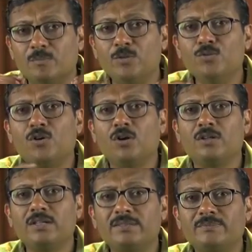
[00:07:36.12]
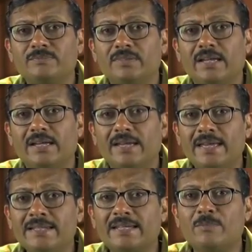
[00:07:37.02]
Blue collar.
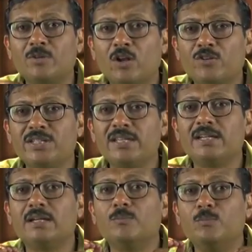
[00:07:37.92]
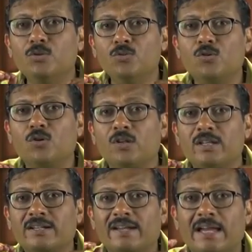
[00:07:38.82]
In criminology, blue
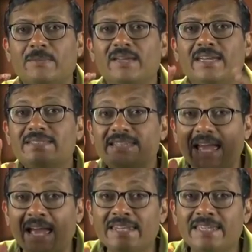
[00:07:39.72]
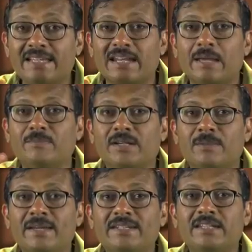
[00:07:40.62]
collar crime is any crime
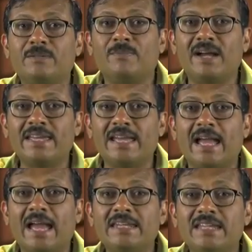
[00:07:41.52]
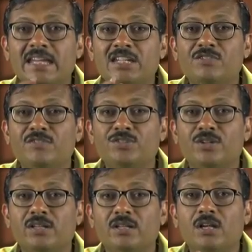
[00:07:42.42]
committed by an
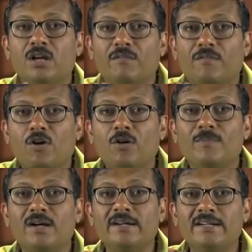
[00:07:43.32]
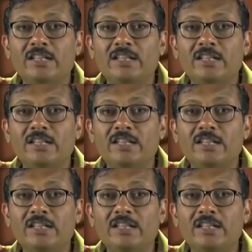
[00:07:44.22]
individual from a